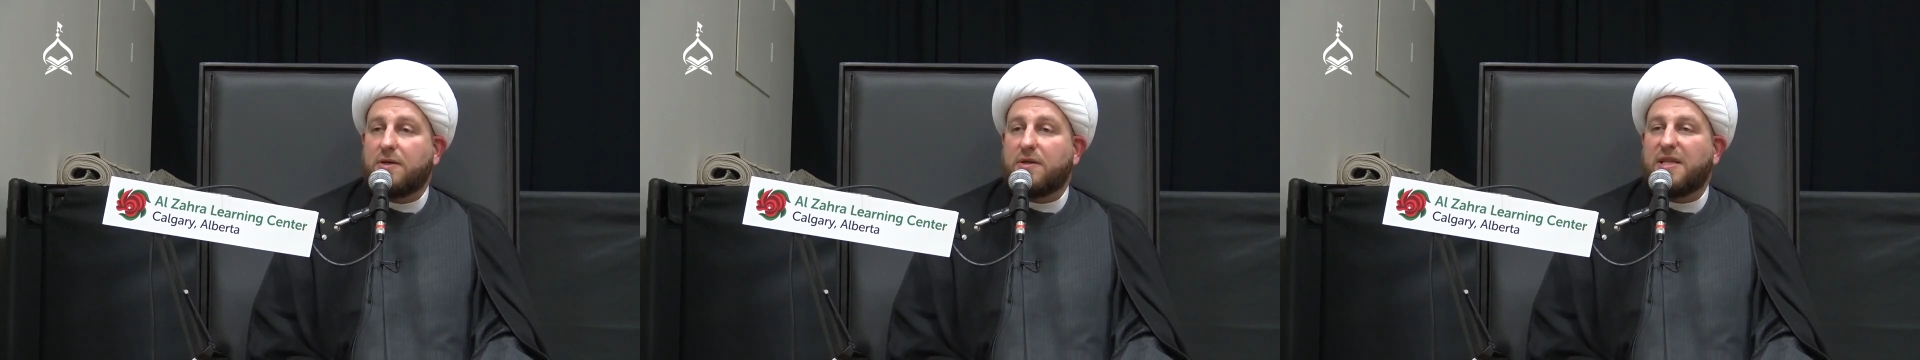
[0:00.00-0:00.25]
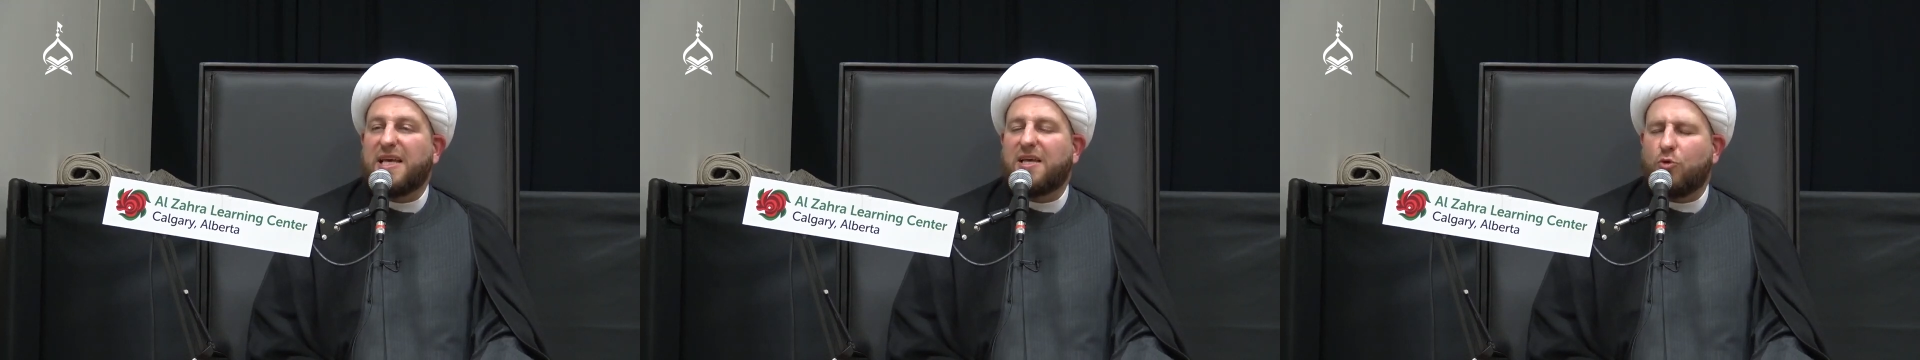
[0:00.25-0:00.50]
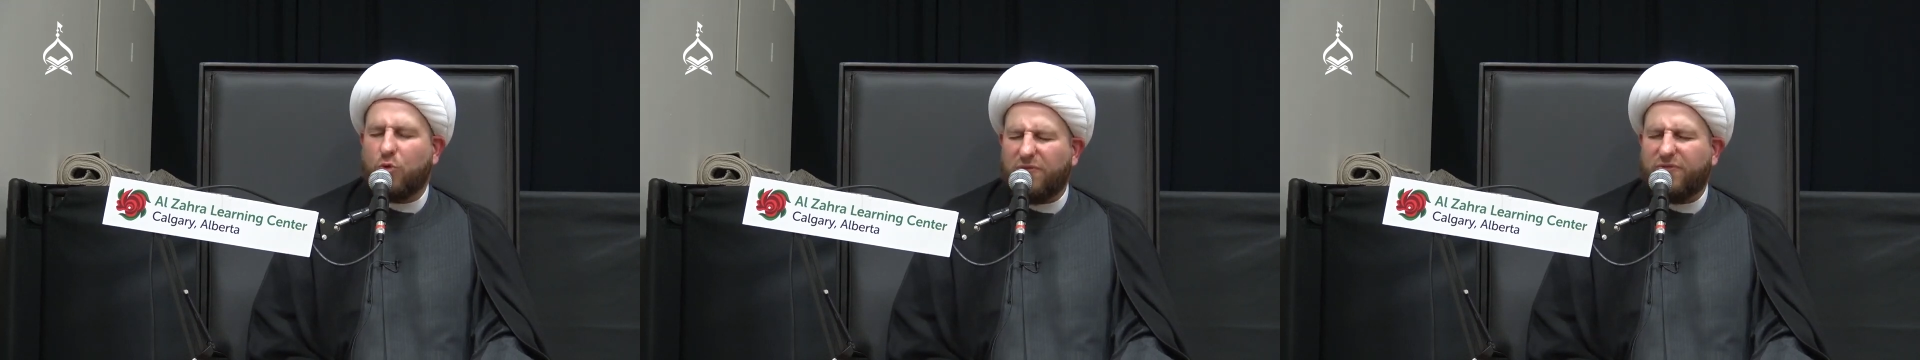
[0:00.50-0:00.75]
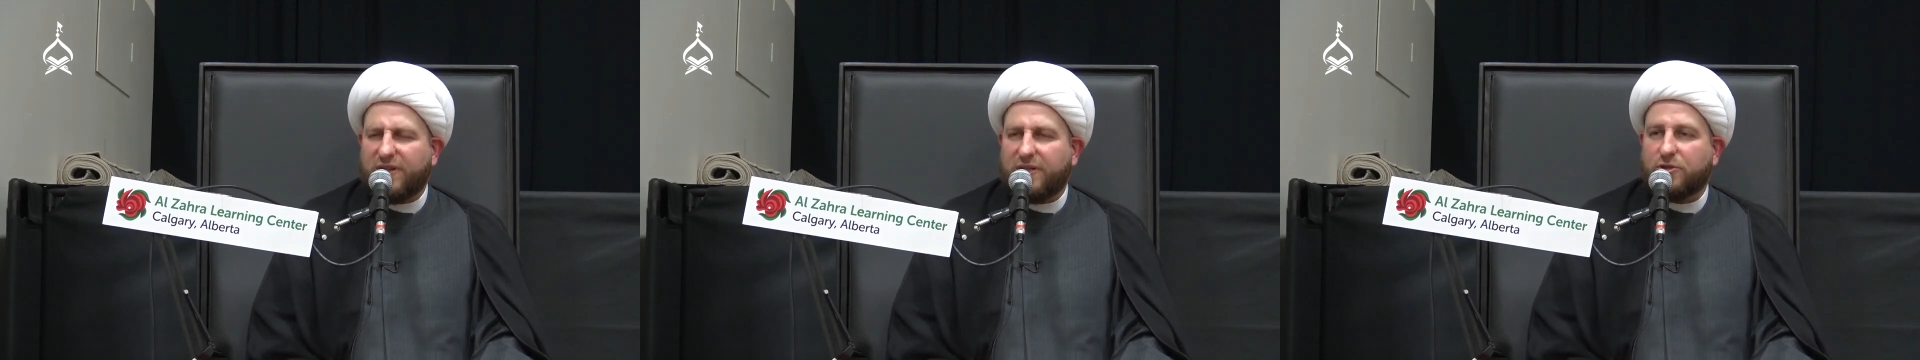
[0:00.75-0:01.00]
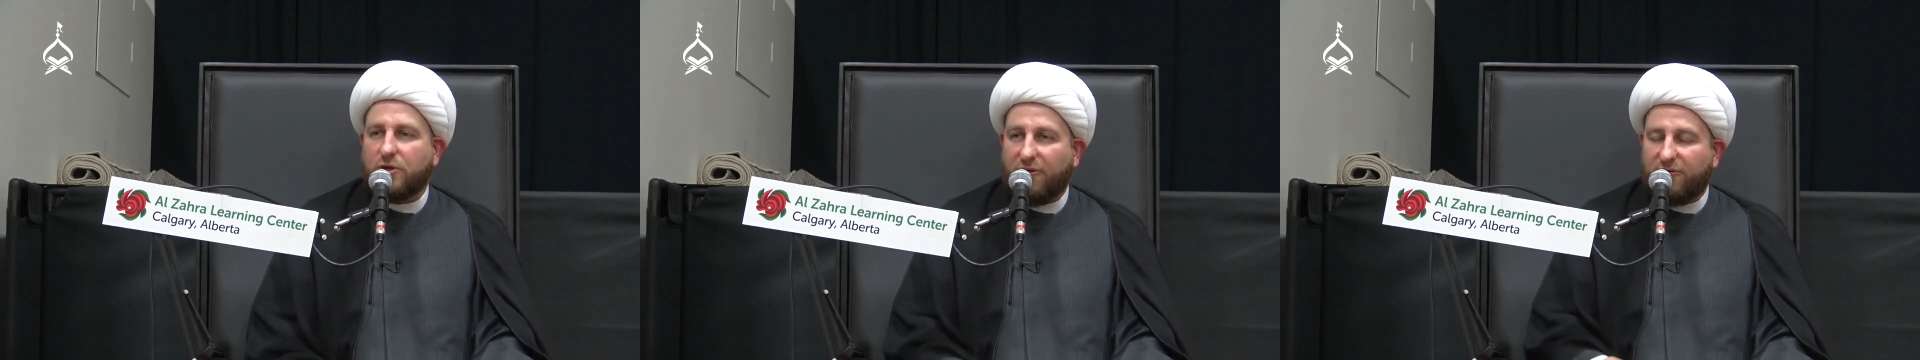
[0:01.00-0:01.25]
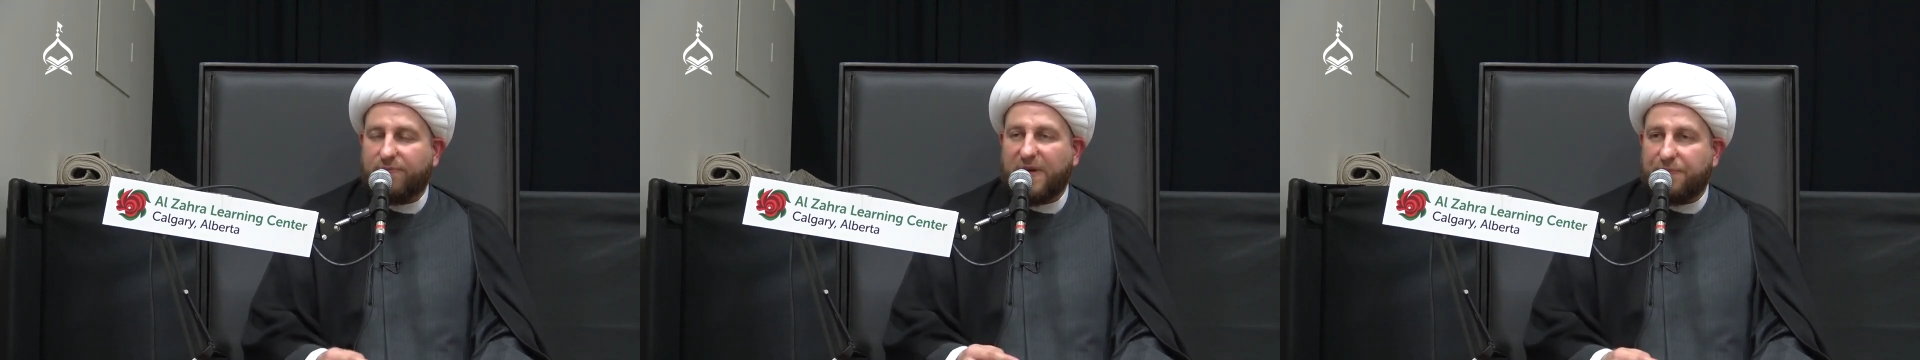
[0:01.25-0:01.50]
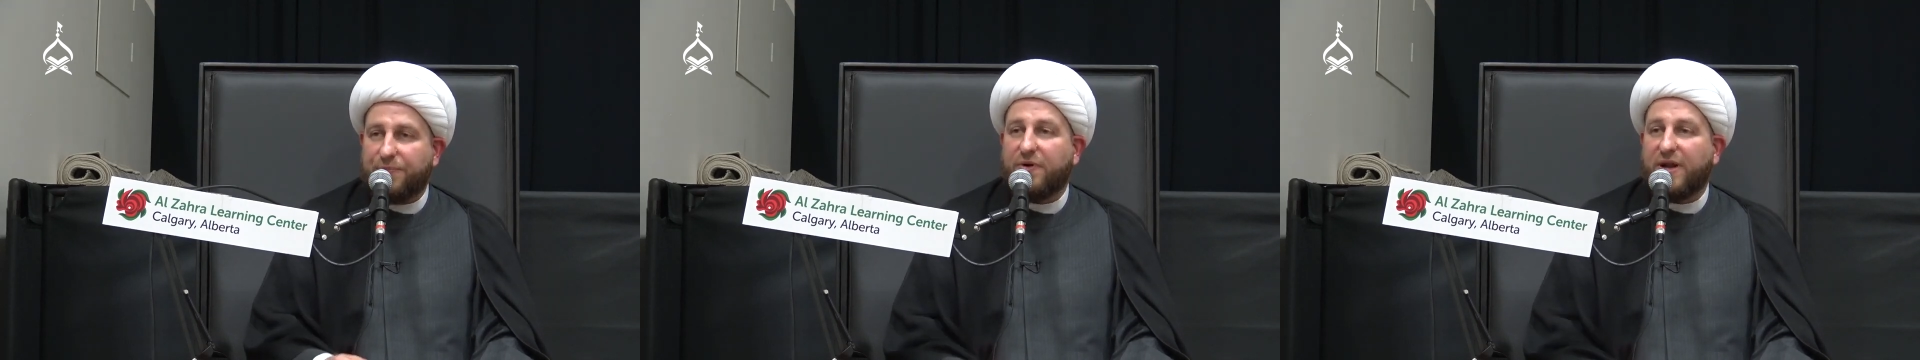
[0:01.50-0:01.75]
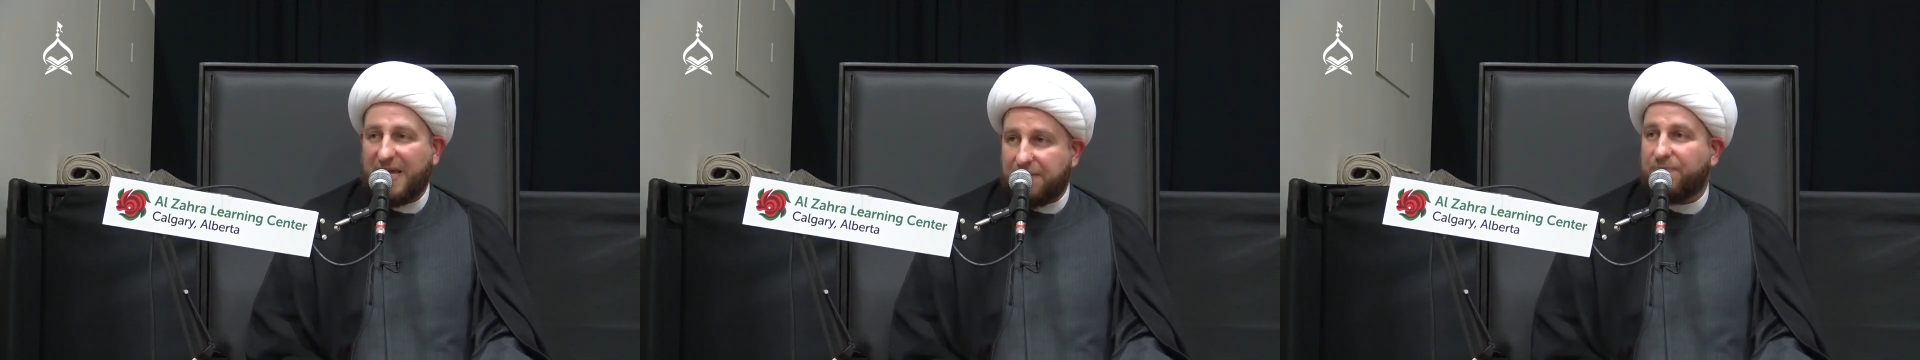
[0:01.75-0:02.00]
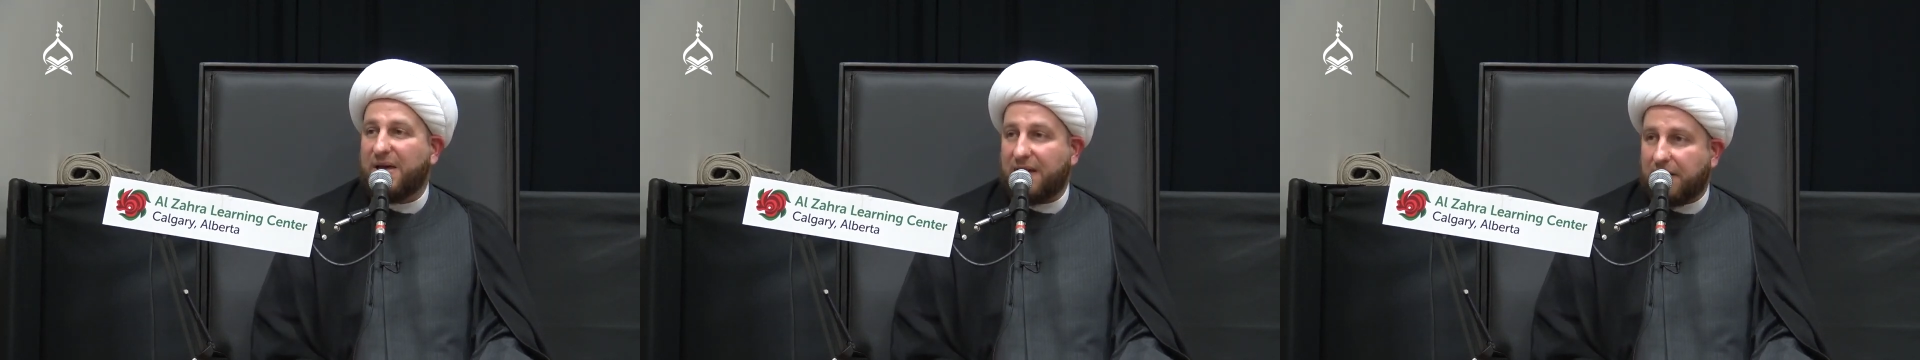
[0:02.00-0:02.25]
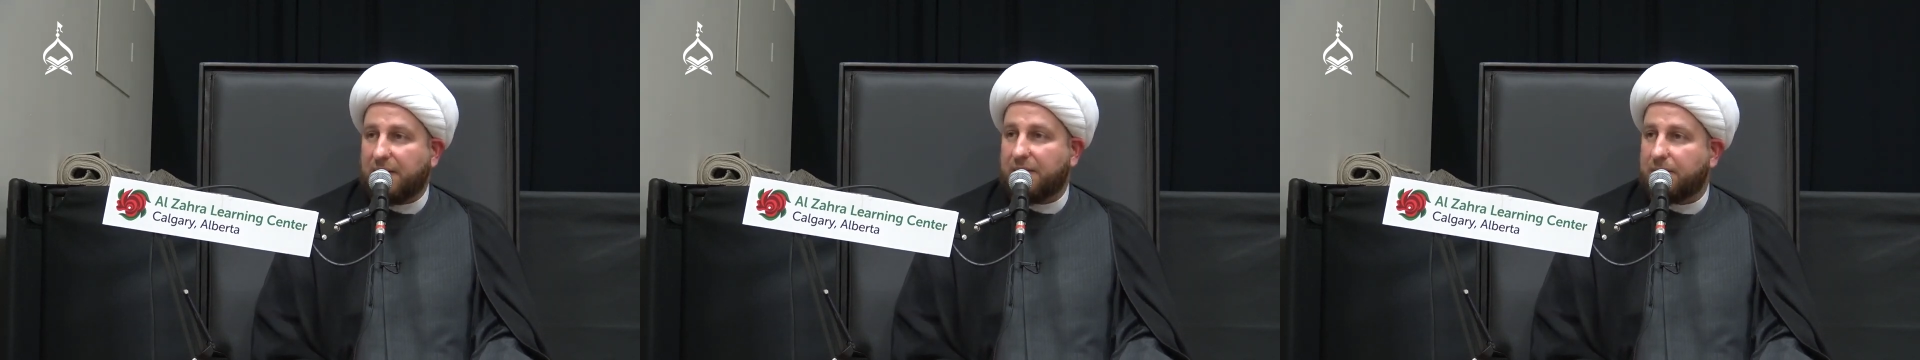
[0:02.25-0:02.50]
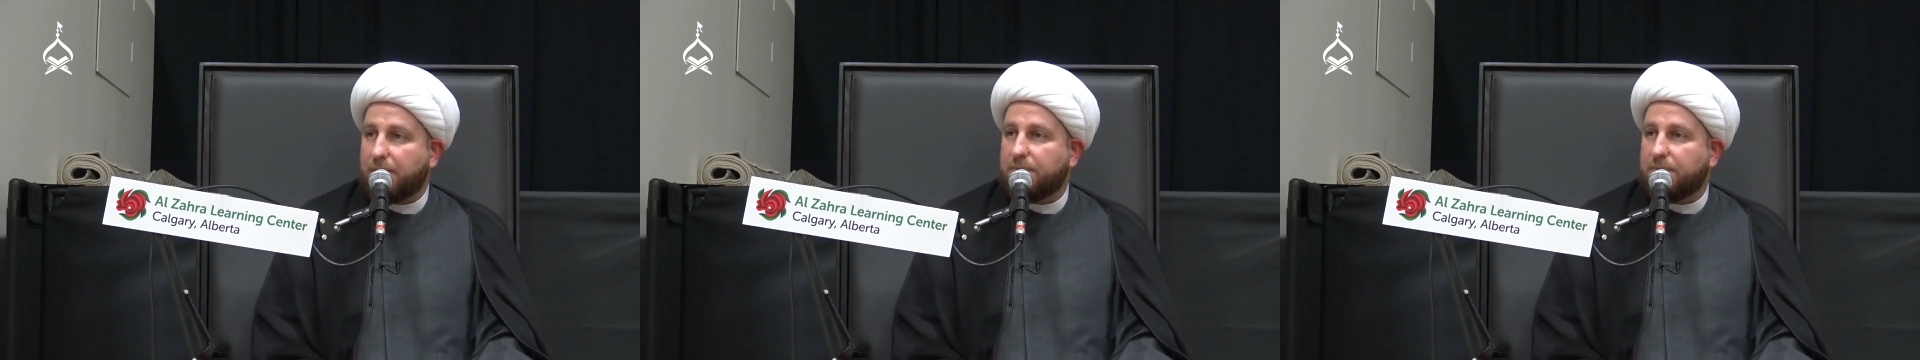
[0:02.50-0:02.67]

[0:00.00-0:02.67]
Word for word: the equivalent of paper and pen.